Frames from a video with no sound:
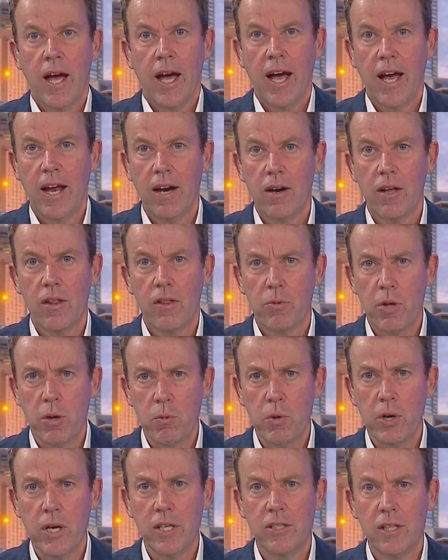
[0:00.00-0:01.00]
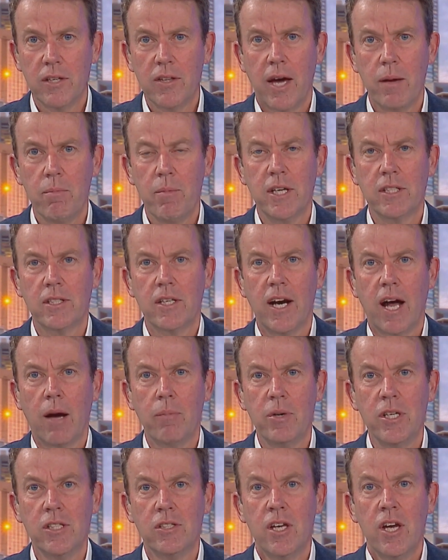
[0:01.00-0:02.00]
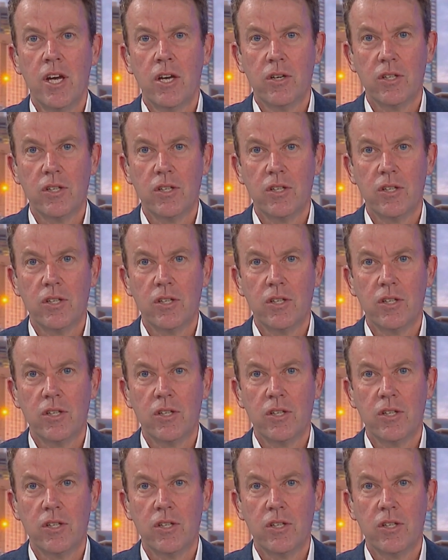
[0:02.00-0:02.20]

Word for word: And the reason they mess it up is